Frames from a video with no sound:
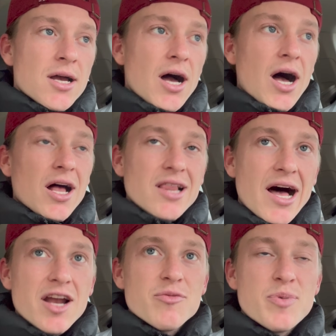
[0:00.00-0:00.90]
A
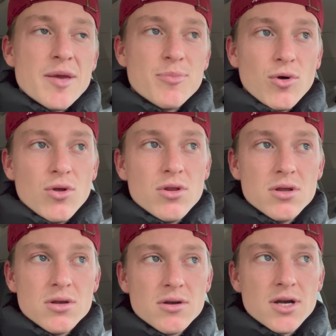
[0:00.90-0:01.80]
lot of people,
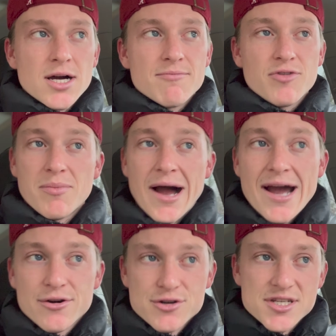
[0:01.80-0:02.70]
from my
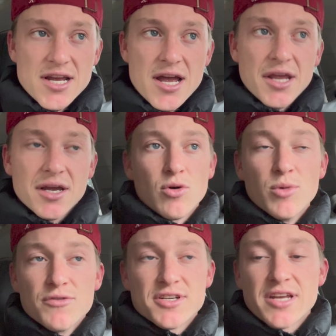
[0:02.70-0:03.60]
understanding, will
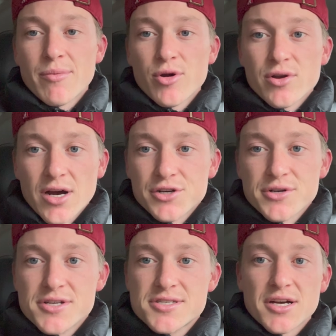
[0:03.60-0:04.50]
move to neighboring
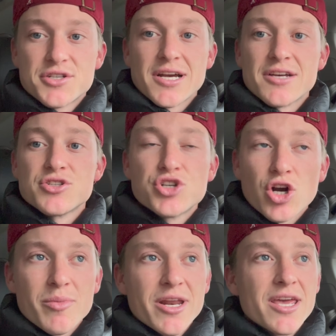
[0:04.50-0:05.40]
countries such as
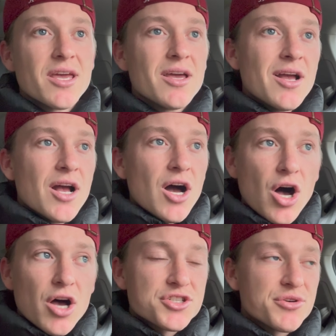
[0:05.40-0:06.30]
Germany,
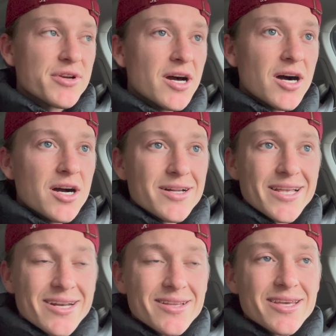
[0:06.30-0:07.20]
Austria,
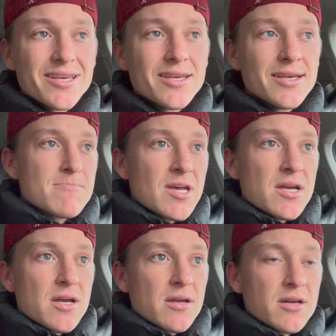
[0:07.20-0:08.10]
Italy,
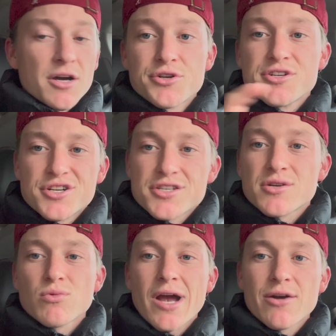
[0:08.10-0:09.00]
countries just
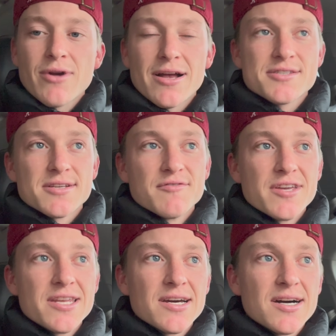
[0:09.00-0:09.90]
right around
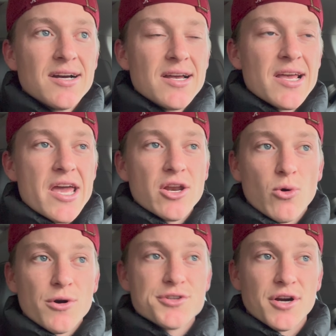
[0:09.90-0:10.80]
Slovenia in
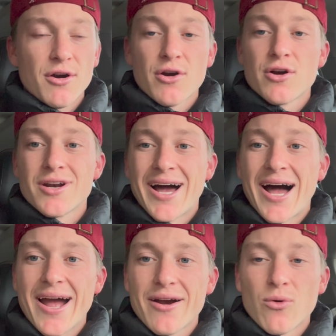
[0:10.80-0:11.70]
order to earn a
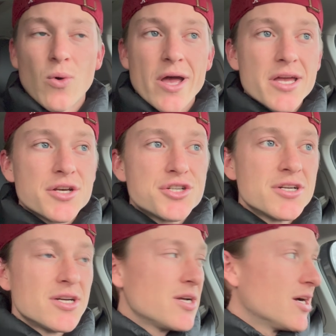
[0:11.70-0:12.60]
higher wage.
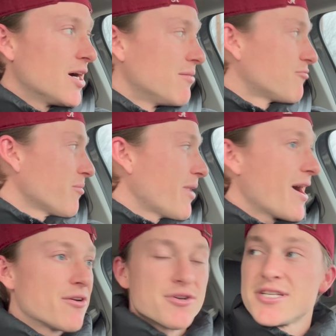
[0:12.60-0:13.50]
From my
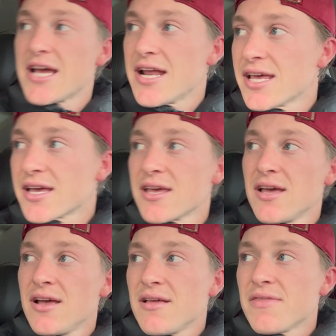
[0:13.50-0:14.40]
understanding,
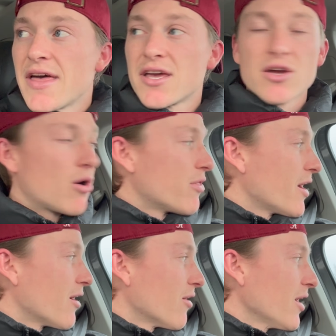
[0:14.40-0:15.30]
they can go
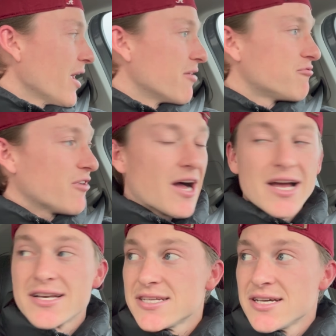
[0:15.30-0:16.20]
there and
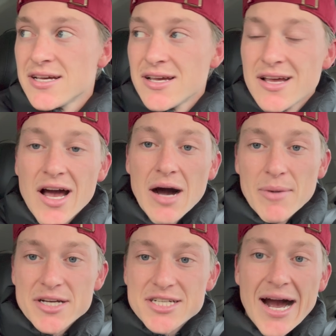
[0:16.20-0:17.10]
find a
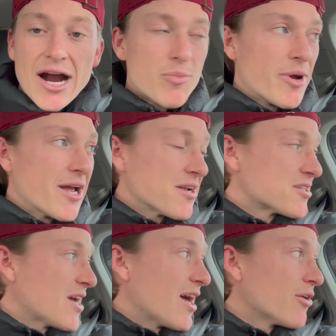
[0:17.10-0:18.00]
much higher paying
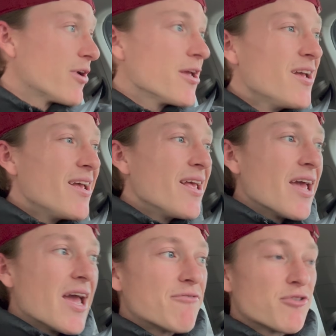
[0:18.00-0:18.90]
salary.
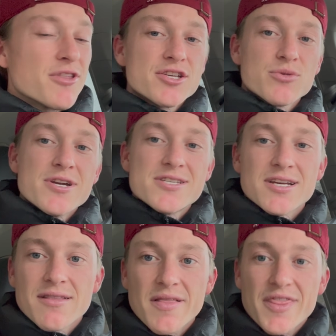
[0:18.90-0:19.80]
And for this
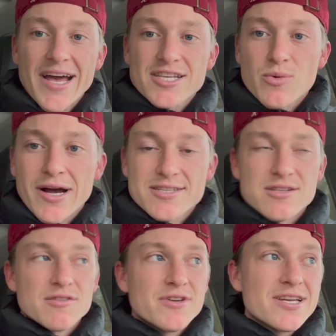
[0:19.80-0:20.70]
reason, that's why
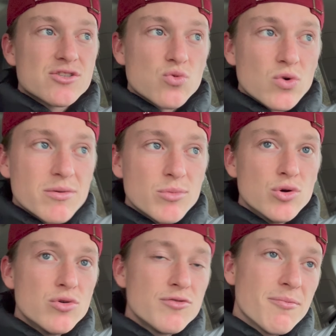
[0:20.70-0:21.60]
Slovenes will
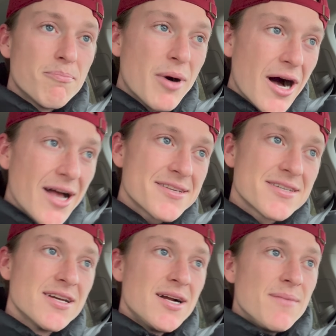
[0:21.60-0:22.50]
move, but
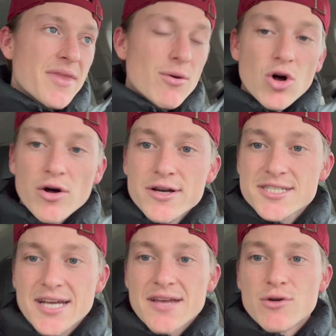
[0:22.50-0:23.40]
they will only
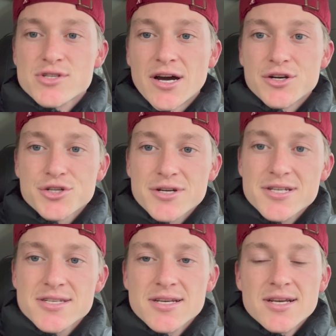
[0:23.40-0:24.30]
stay in those countries